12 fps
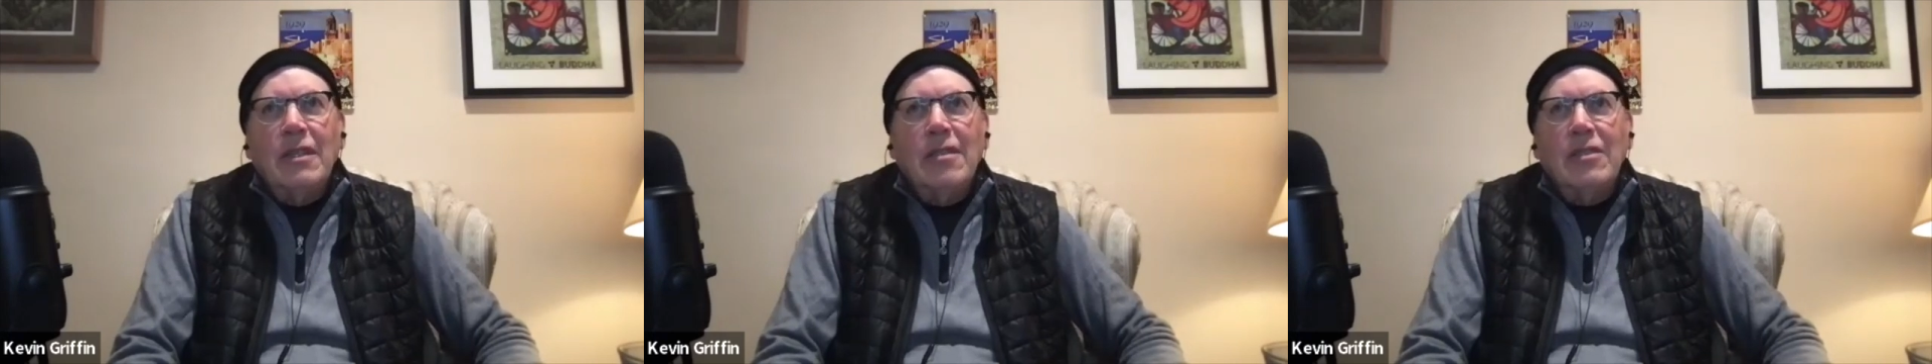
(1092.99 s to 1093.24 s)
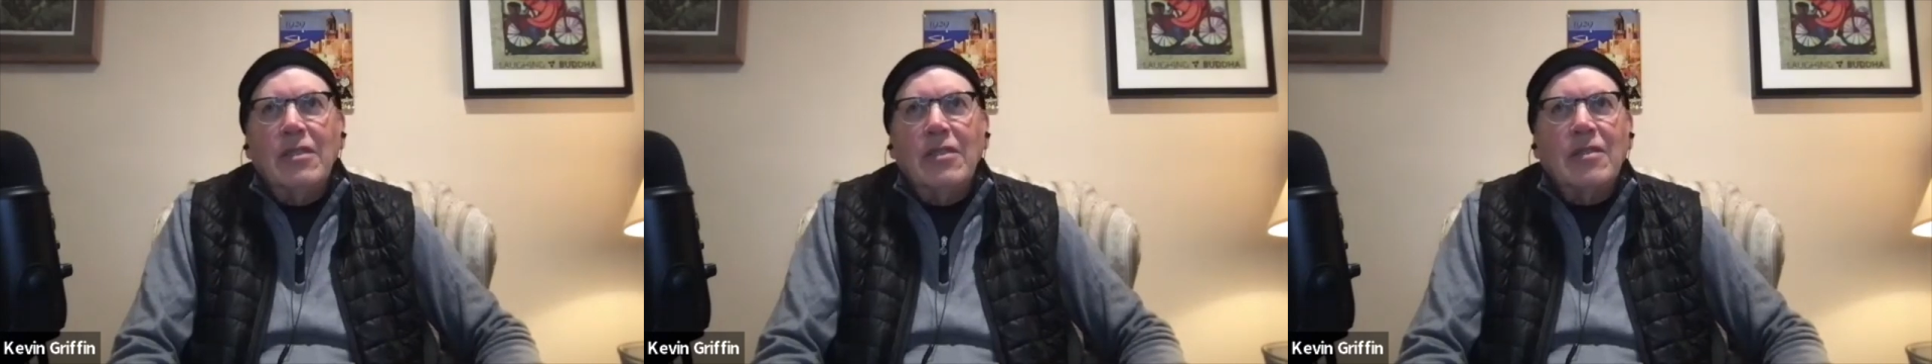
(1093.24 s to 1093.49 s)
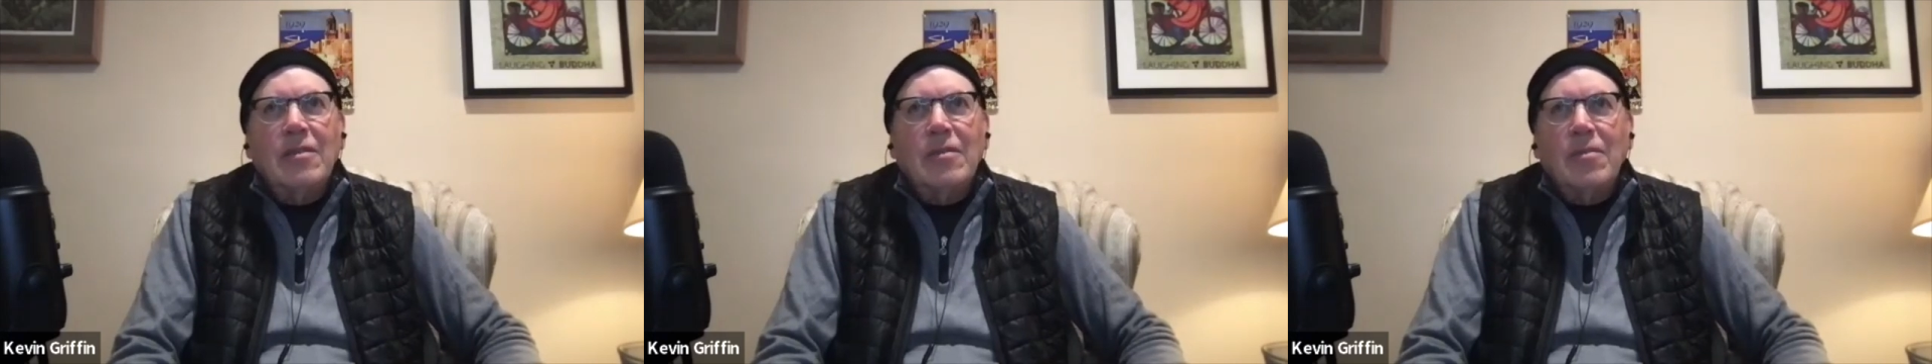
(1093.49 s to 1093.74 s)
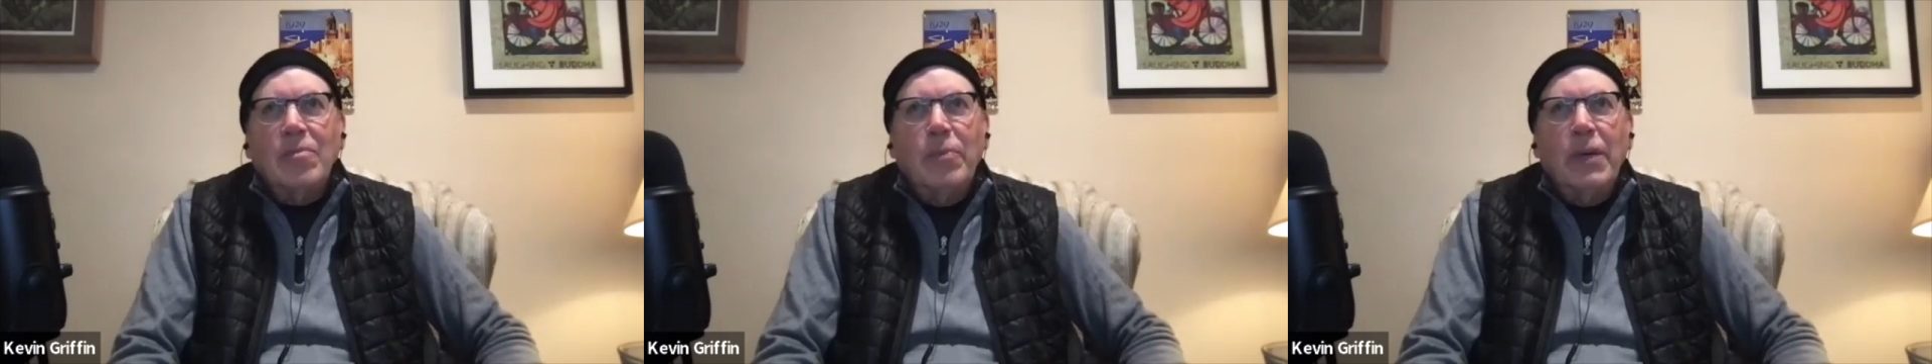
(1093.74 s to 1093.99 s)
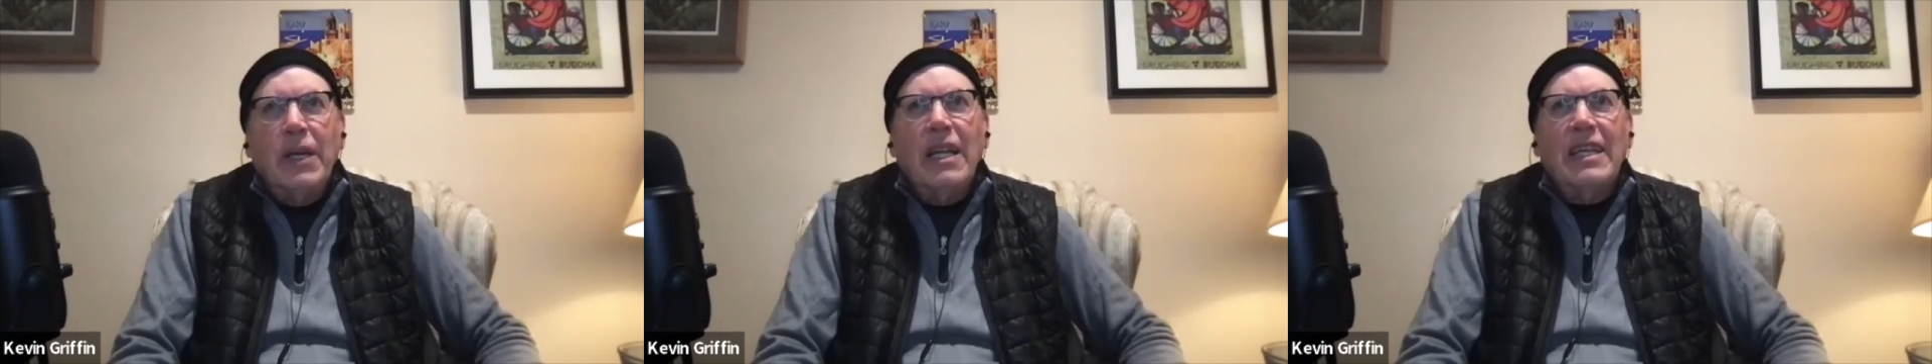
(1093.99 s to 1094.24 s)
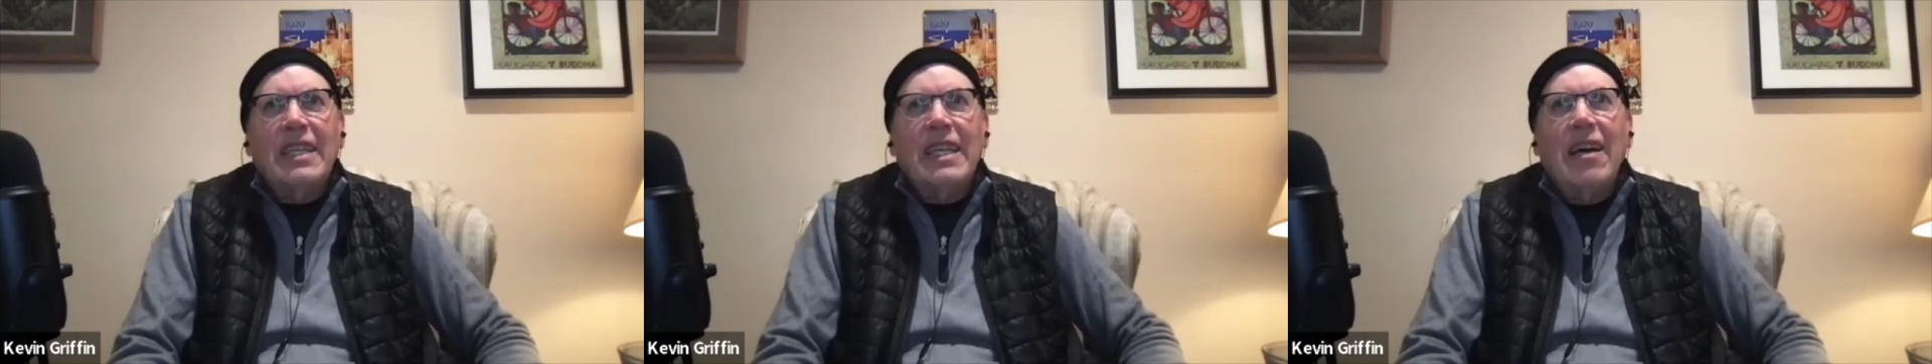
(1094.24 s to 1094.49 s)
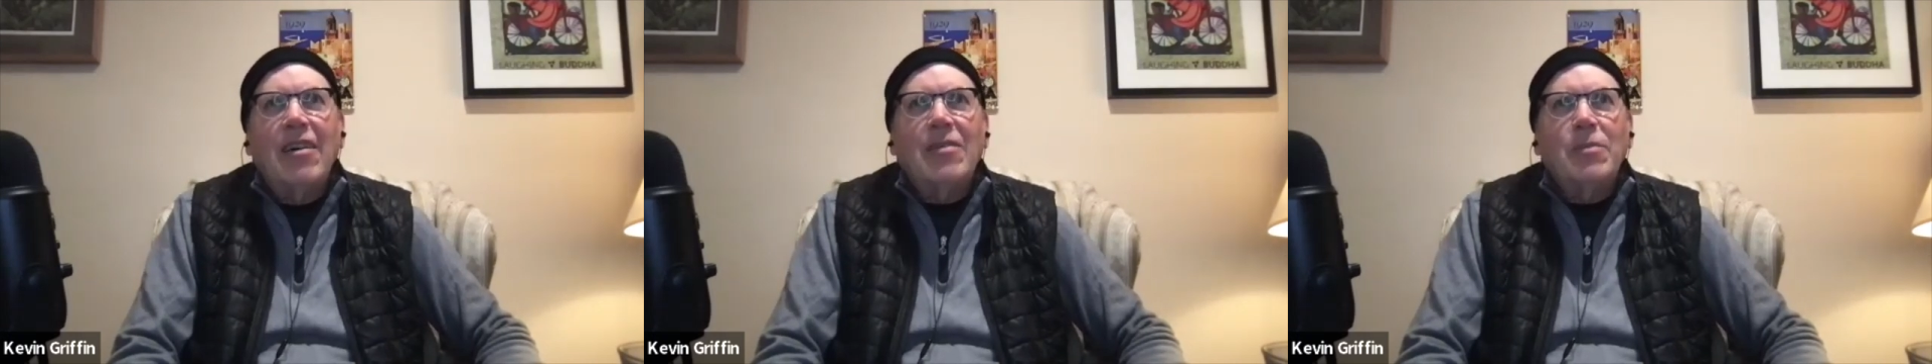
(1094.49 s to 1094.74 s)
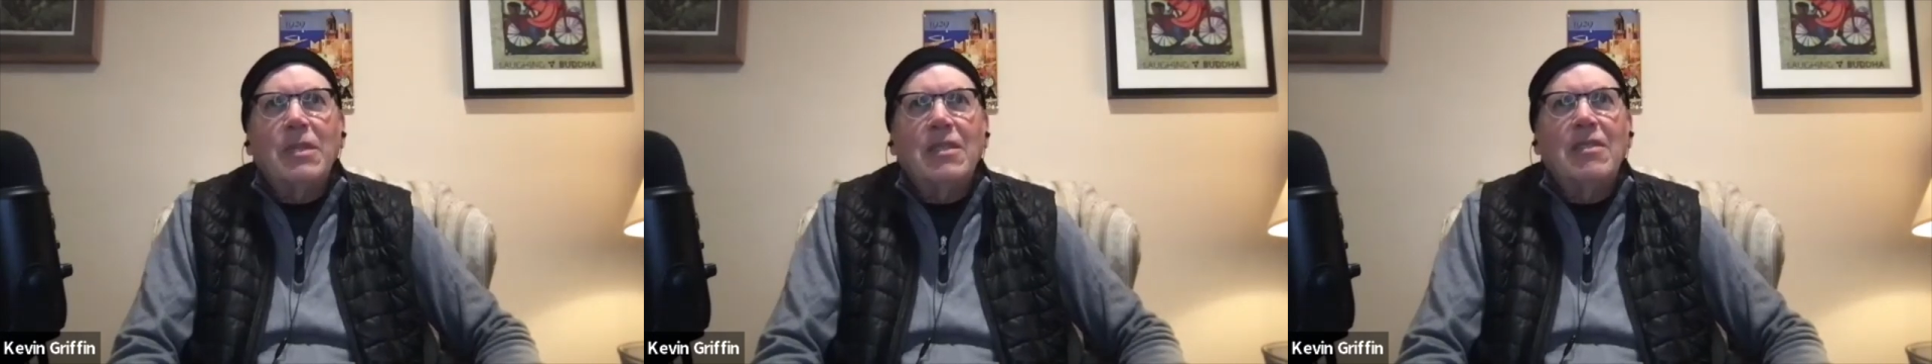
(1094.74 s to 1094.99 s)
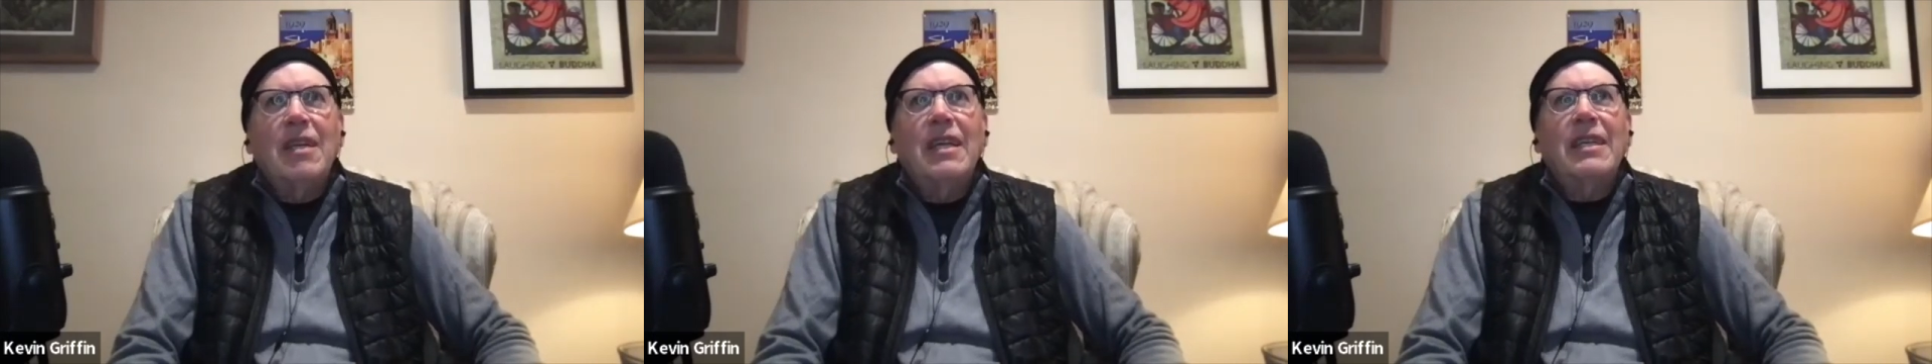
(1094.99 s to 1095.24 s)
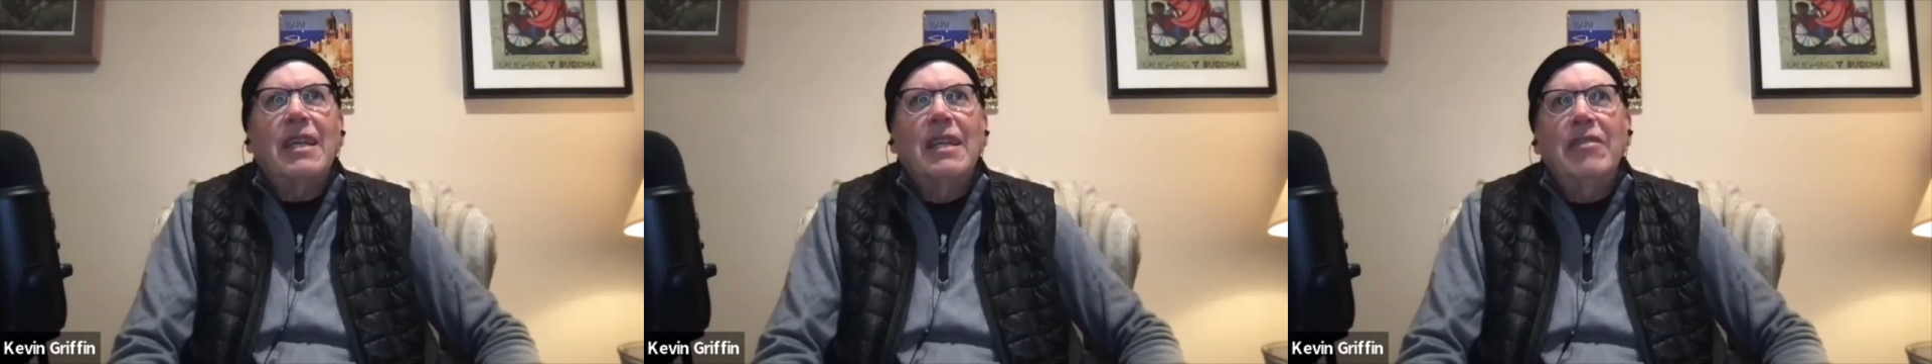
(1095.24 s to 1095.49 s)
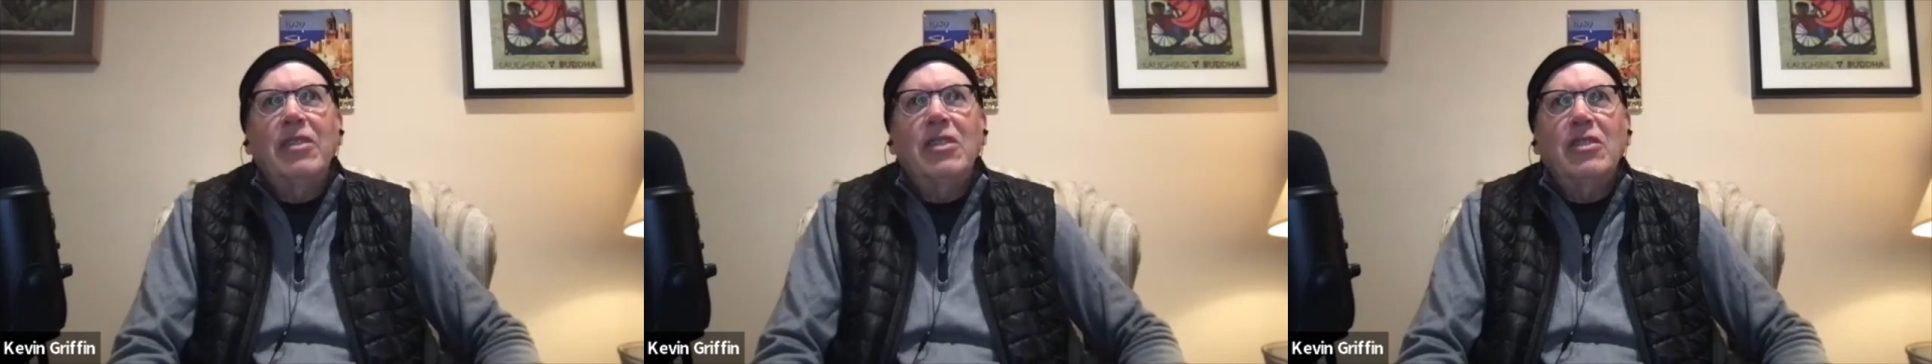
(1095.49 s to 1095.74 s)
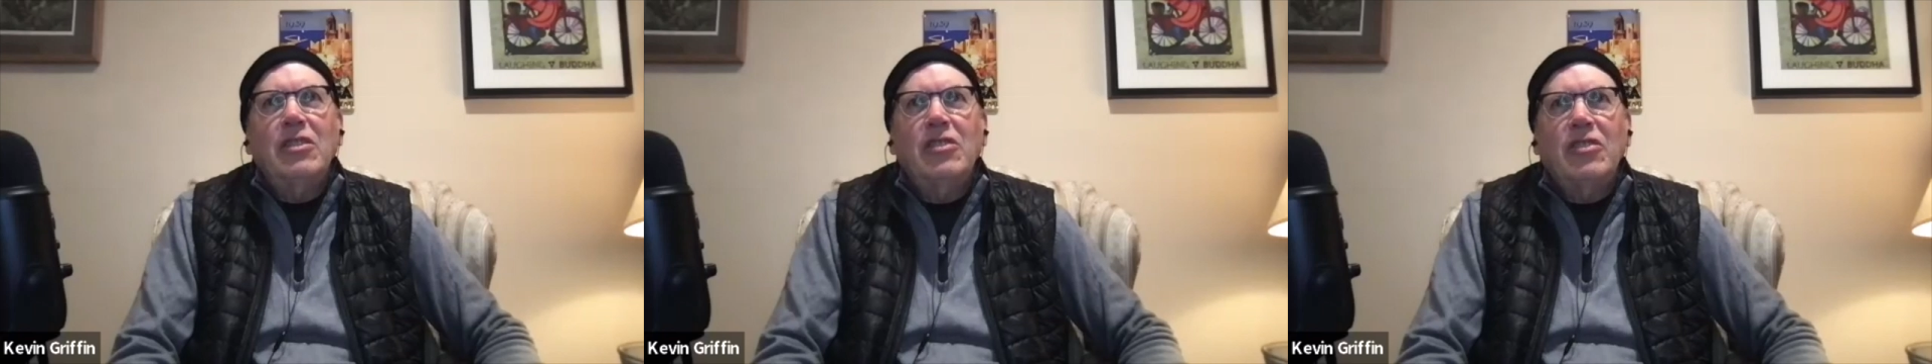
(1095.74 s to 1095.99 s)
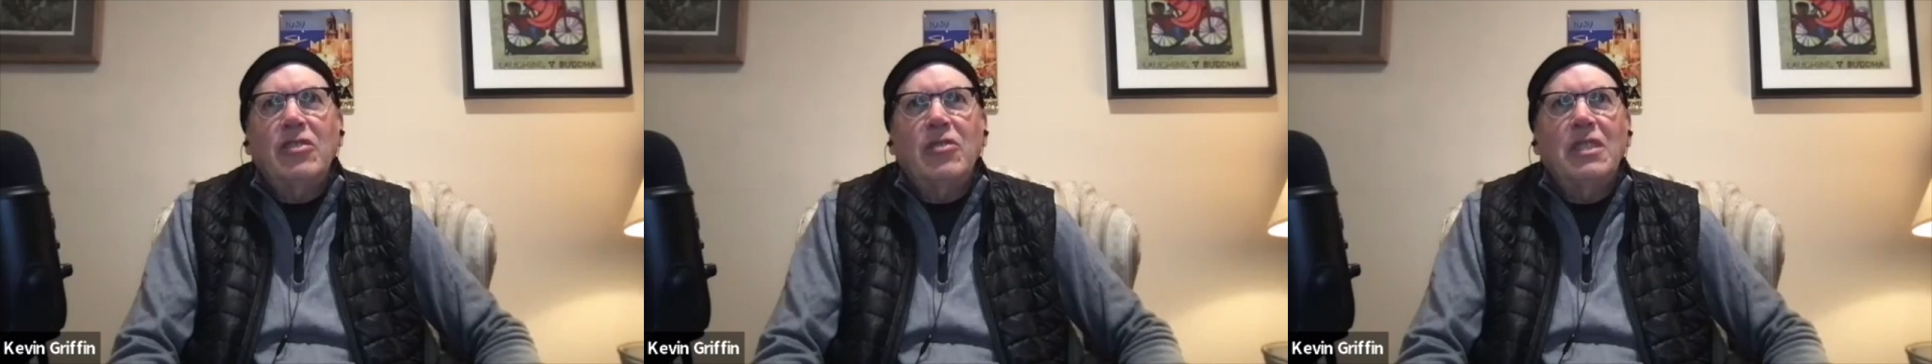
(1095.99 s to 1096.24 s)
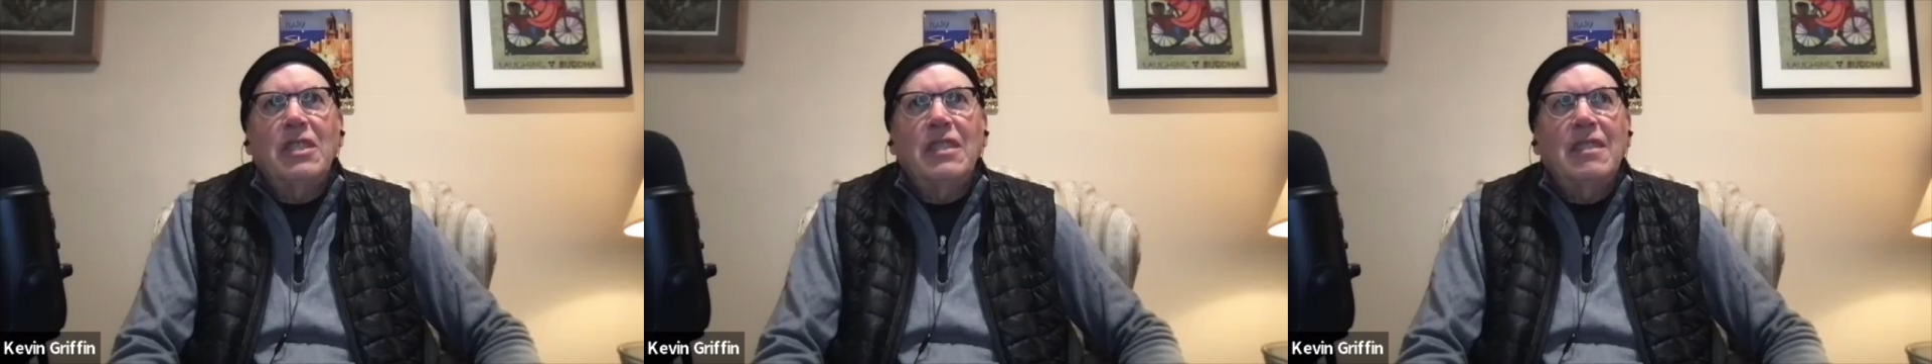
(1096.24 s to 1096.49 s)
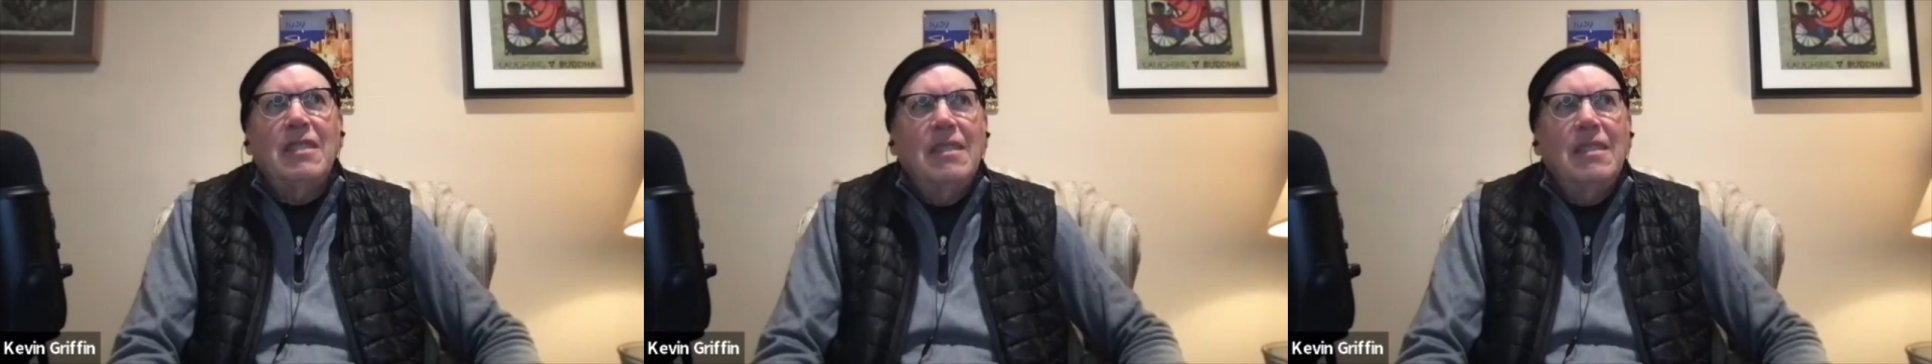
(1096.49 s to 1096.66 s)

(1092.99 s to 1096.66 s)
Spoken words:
just bailing out, because living on the street